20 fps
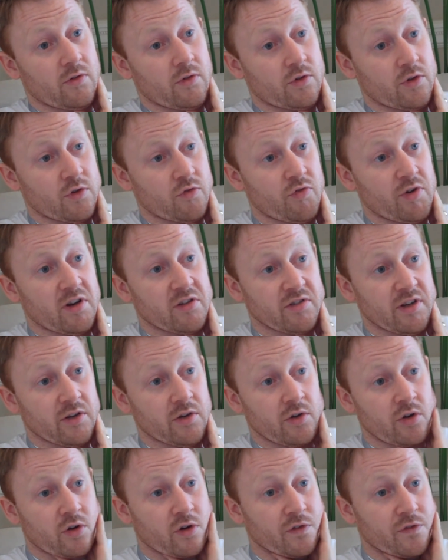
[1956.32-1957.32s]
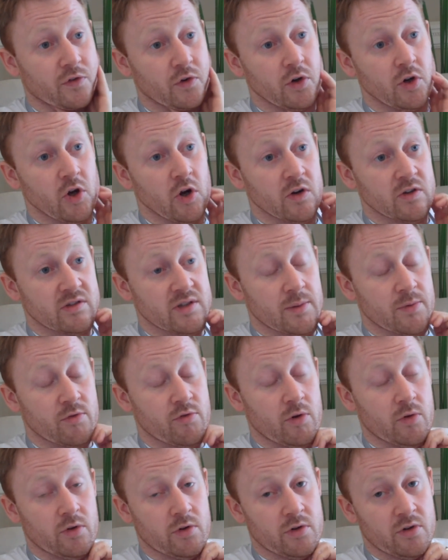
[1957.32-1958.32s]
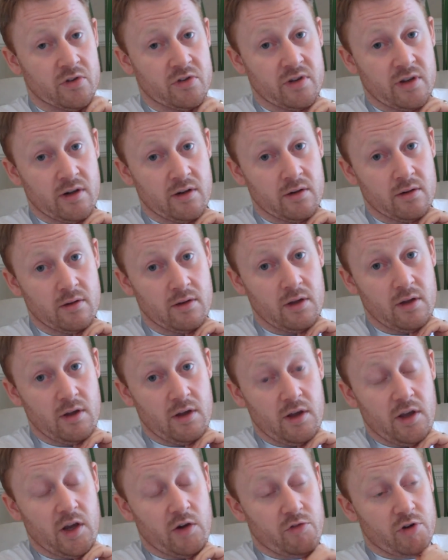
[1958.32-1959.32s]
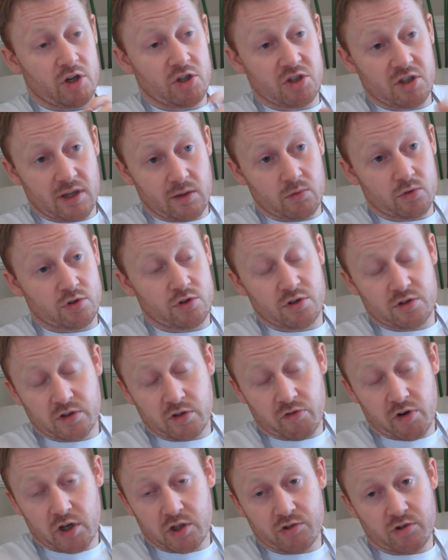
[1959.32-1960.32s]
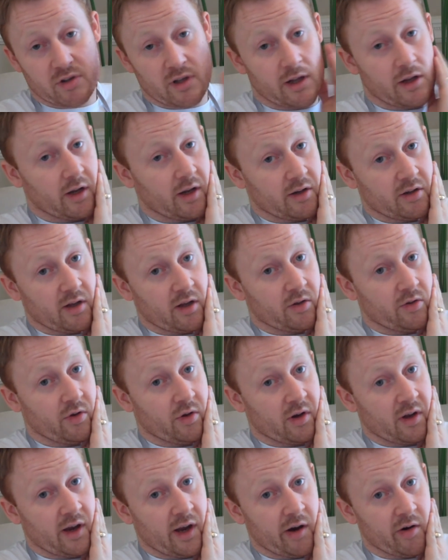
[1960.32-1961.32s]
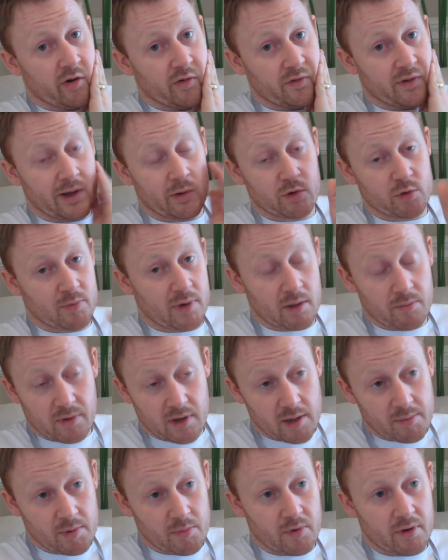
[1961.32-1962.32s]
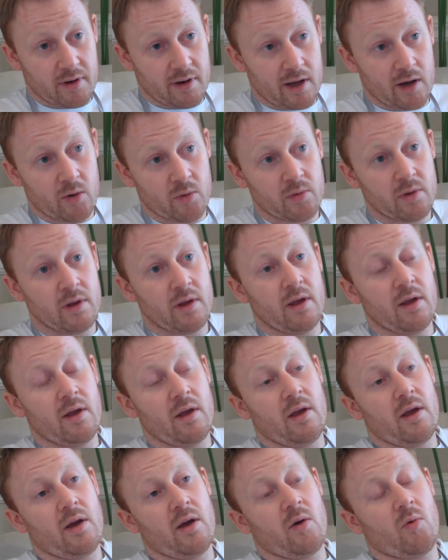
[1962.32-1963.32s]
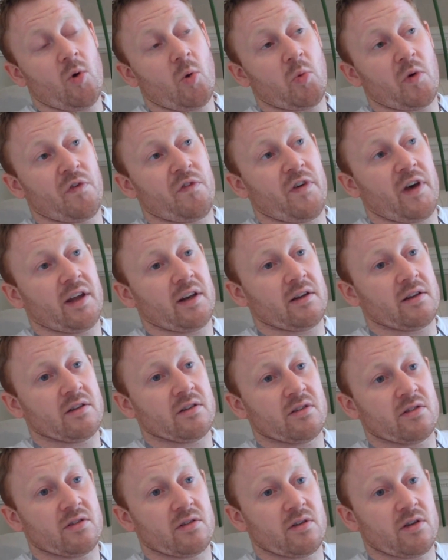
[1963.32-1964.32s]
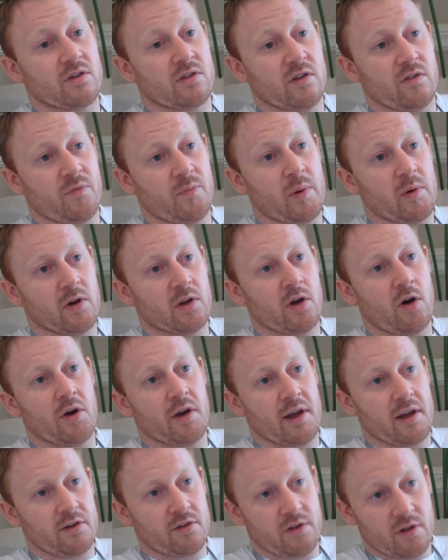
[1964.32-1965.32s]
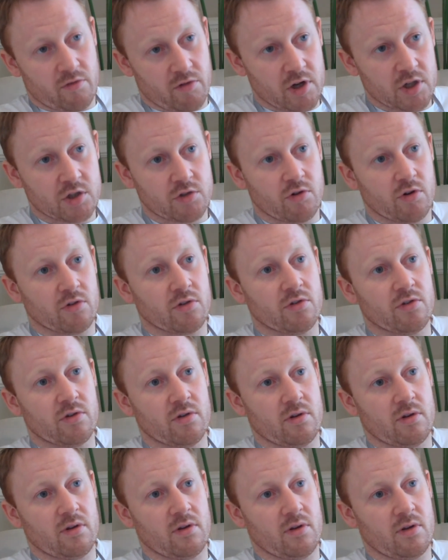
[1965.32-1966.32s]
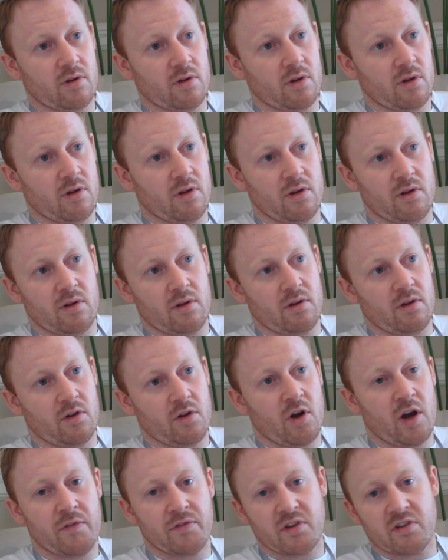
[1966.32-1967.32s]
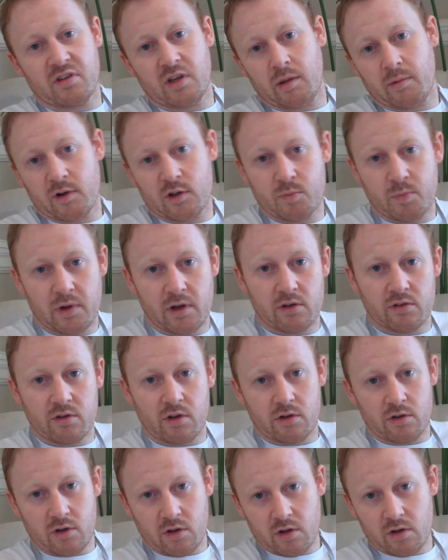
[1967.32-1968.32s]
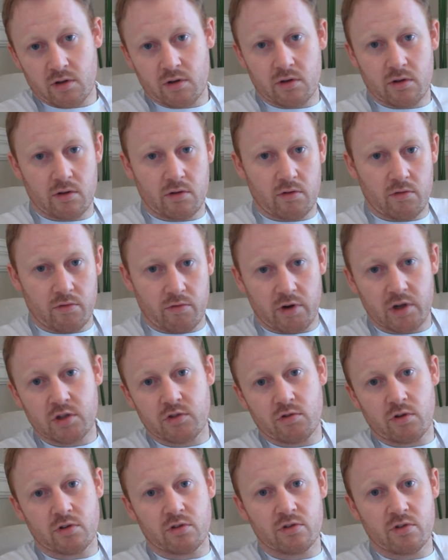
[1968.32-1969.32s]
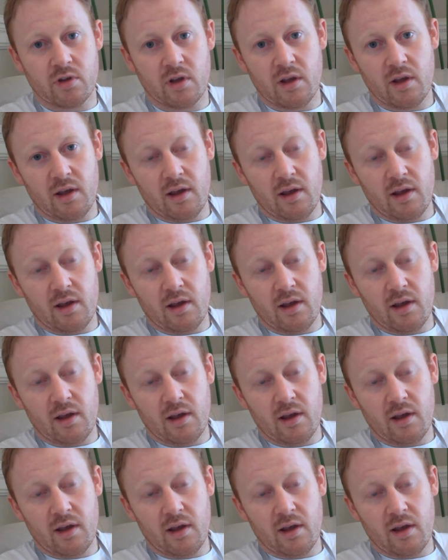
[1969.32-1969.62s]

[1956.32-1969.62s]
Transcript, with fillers: just redesign the whole food concept throughout the hotel. Originally, it was just a restaurant that I, I took care of, and that was my baby. But now, what we're finding is because if people can't get into the restaurant, they, they're not having the same experience in the other restaurants.